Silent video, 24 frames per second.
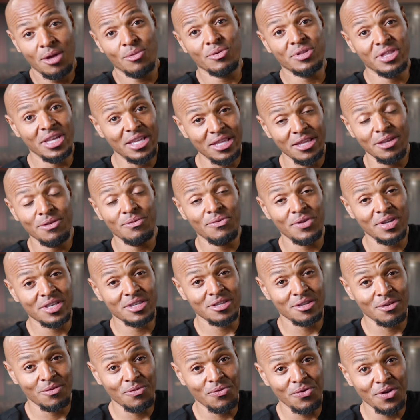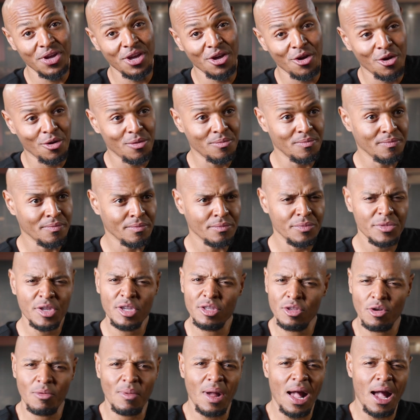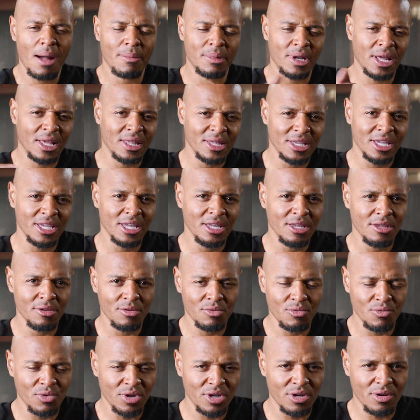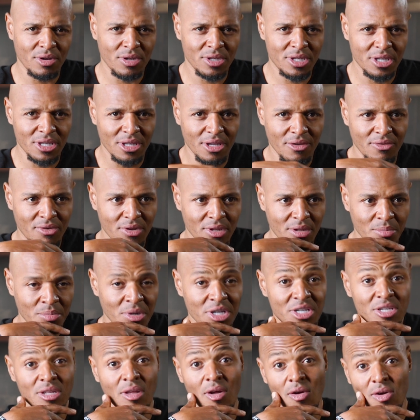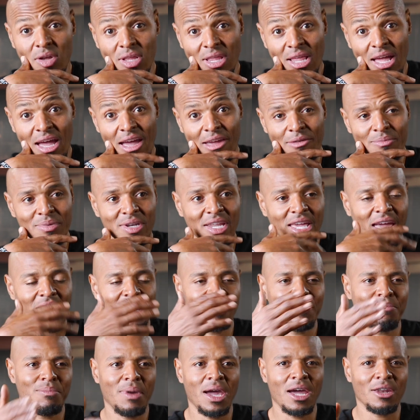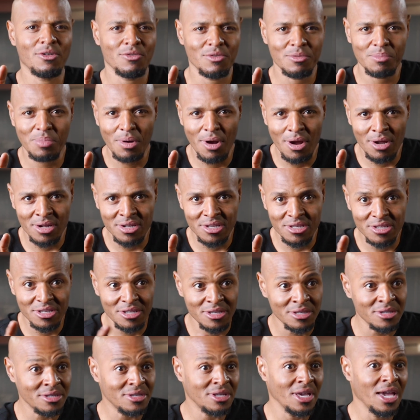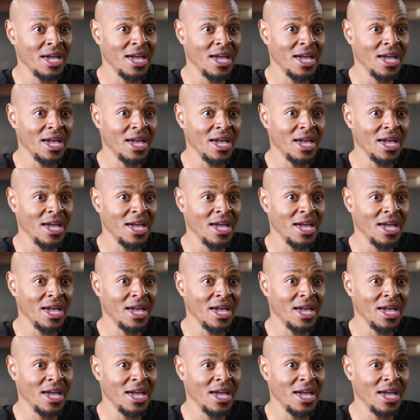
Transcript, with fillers: within the events of the film. You know, Muhammad Ali went on to live a much longer life, but he had to battle with Parkinson's.